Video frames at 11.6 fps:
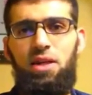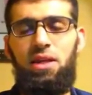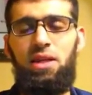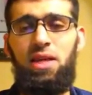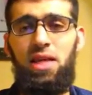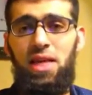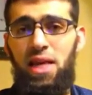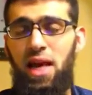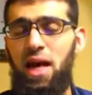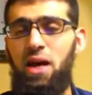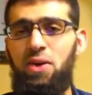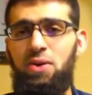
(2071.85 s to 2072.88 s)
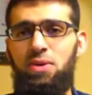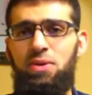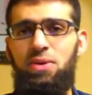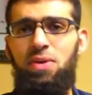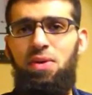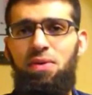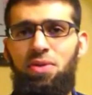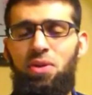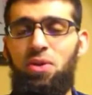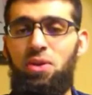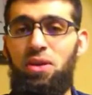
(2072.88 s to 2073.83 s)
And that now
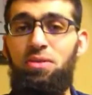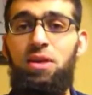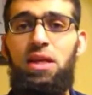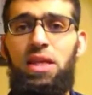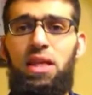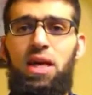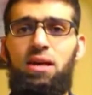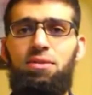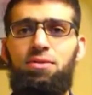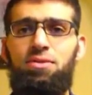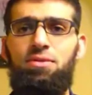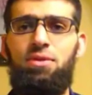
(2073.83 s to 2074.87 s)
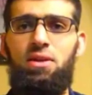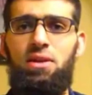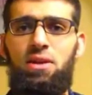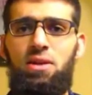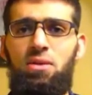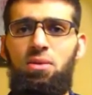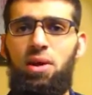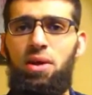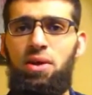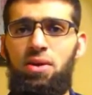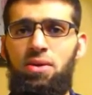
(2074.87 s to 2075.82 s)
you're living a life
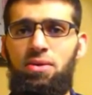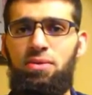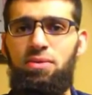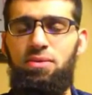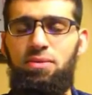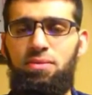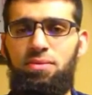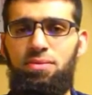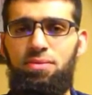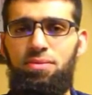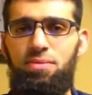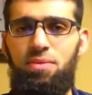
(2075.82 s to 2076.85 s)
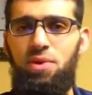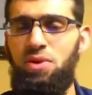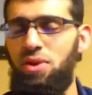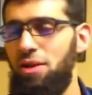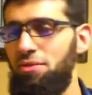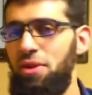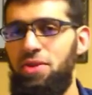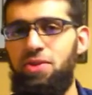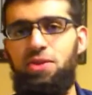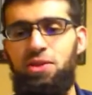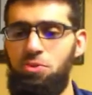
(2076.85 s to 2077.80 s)
where you're not
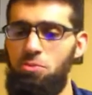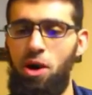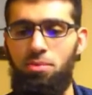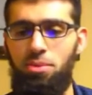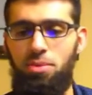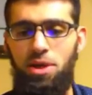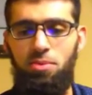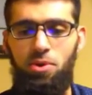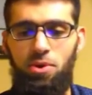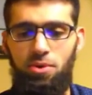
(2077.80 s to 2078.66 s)
facing this problem anymore.